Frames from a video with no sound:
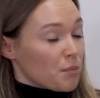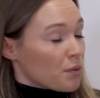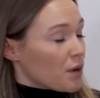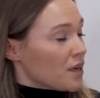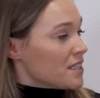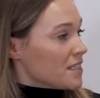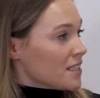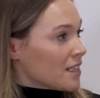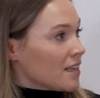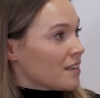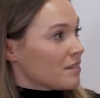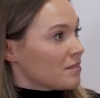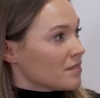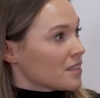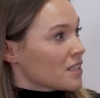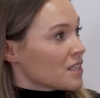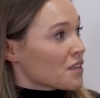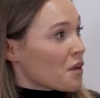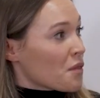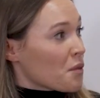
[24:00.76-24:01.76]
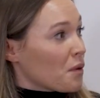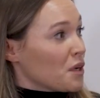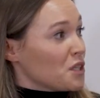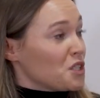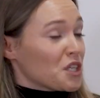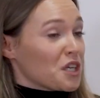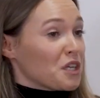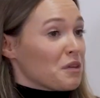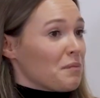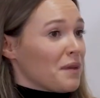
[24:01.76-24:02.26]
embracing it, because
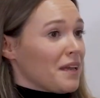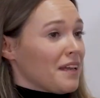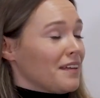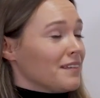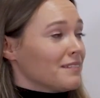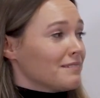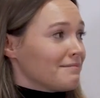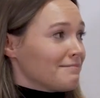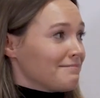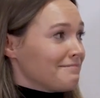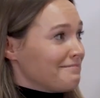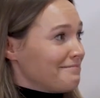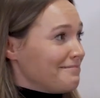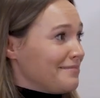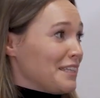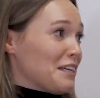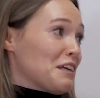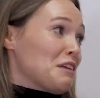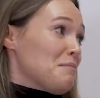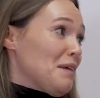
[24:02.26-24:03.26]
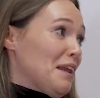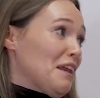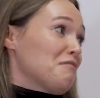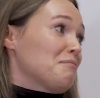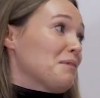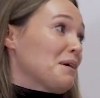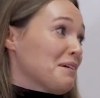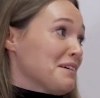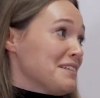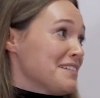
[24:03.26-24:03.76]
otherwise you're going to be
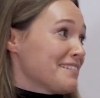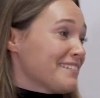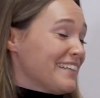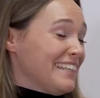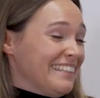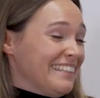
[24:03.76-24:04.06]
left behind.